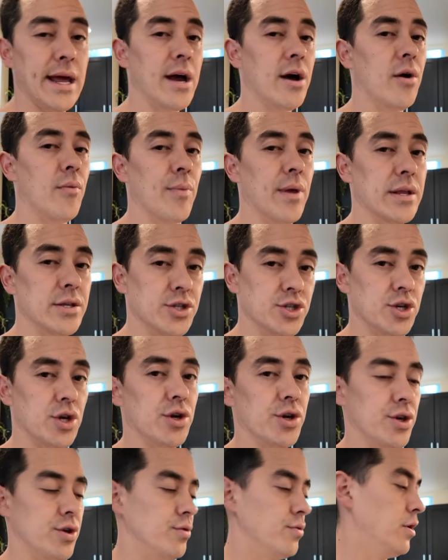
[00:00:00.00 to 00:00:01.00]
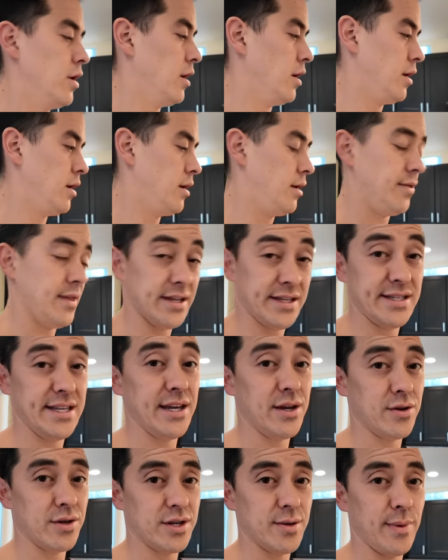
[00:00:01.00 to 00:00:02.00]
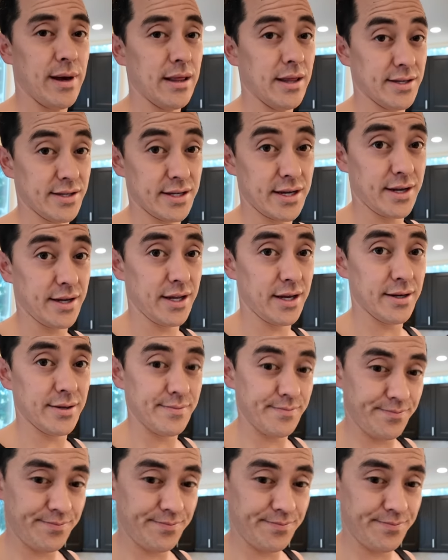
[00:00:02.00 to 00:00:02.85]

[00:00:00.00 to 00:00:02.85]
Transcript: now and show you the secret to my lasagna.